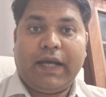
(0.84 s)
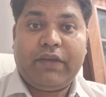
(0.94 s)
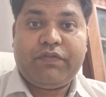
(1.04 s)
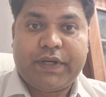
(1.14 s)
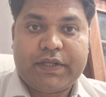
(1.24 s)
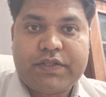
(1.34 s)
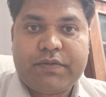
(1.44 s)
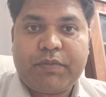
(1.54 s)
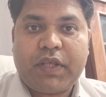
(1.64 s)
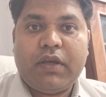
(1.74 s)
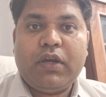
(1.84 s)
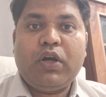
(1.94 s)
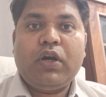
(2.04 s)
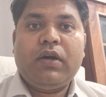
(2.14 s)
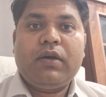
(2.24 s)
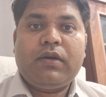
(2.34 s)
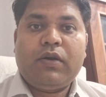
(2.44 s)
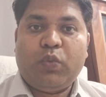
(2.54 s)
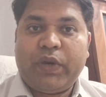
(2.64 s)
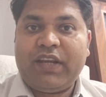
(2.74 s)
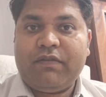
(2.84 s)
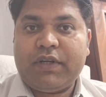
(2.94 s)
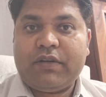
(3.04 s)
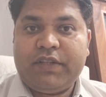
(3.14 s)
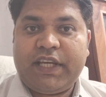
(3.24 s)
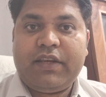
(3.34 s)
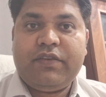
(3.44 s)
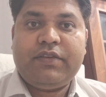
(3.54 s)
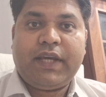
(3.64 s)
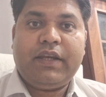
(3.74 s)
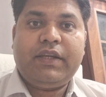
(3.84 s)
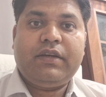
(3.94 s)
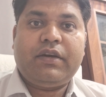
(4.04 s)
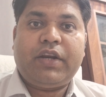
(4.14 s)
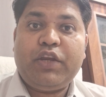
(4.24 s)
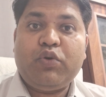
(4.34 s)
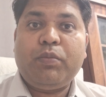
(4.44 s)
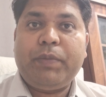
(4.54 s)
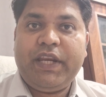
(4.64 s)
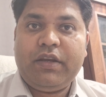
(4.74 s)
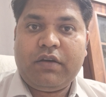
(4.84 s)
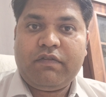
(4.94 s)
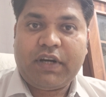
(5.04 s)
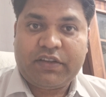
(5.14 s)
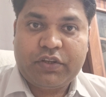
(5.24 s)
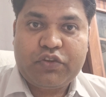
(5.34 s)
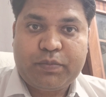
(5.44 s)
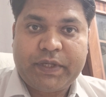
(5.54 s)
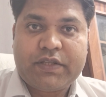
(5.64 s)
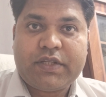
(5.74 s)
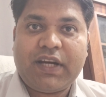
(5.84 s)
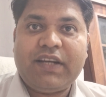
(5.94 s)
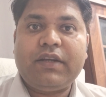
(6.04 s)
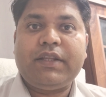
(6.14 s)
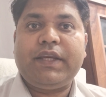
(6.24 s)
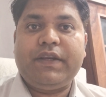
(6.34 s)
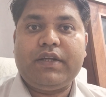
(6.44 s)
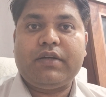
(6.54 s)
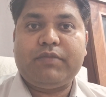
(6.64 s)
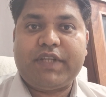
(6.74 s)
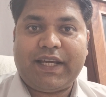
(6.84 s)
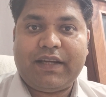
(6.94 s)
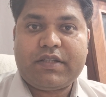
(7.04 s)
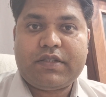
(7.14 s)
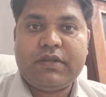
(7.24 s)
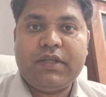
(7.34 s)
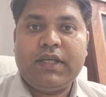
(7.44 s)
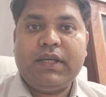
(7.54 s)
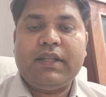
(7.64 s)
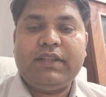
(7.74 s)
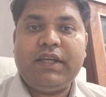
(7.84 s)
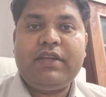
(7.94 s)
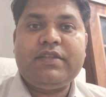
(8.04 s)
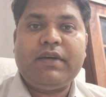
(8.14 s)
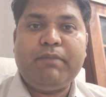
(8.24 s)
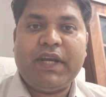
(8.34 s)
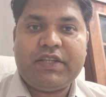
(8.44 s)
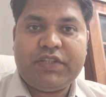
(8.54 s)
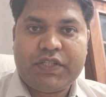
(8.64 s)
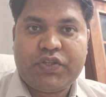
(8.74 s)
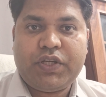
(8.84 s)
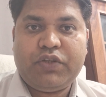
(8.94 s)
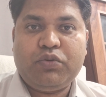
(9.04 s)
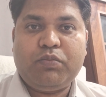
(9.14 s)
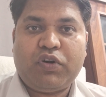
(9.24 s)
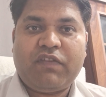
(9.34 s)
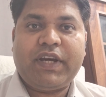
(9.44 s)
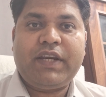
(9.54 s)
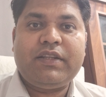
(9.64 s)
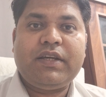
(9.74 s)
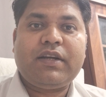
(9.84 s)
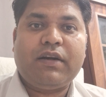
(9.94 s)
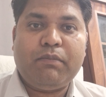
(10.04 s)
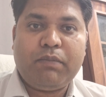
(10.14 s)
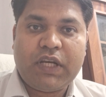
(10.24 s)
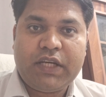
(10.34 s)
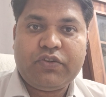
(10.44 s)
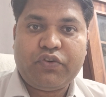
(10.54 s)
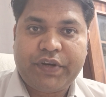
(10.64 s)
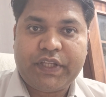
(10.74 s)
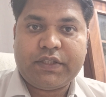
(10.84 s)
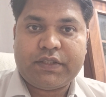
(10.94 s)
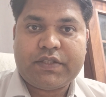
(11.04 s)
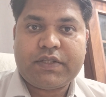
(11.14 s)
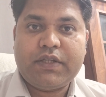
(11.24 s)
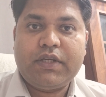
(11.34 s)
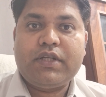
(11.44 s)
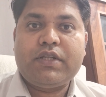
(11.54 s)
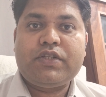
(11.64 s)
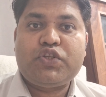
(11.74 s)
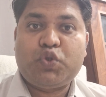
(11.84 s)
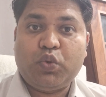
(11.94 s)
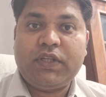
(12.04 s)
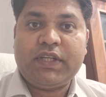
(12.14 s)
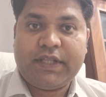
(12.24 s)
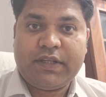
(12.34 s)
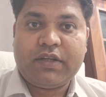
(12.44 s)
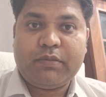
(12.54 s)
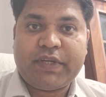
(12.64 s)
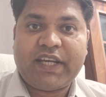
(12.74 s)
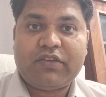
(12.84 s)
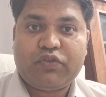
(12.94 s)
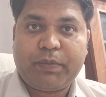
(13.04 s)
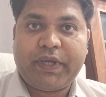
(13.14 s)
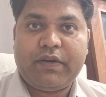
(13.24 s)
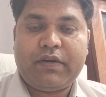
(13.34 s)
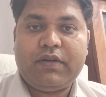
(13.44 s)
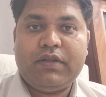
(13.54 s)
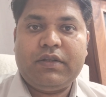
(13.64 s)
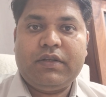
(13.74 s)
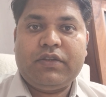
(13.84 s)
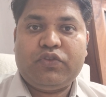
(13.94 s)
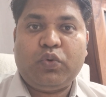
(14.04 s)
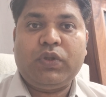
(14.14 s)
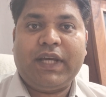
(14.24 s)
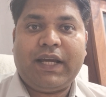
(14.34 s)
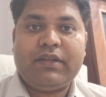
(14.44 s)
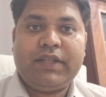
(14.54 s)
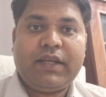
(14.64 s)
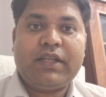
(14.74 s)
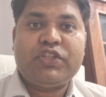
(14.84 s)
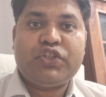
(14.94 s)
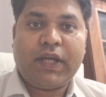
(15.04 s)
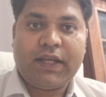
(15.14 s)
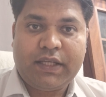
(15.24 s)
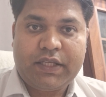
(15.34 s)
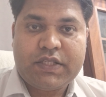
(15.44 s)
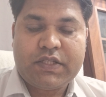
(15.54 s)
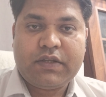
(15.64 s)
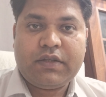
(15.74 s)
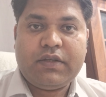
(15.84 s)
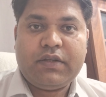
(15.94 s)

Hi friends, whenever there is any reopening of assessments under the income tax, there is a mandatory to provide the complete regions to the income taxpayer so that they can challenge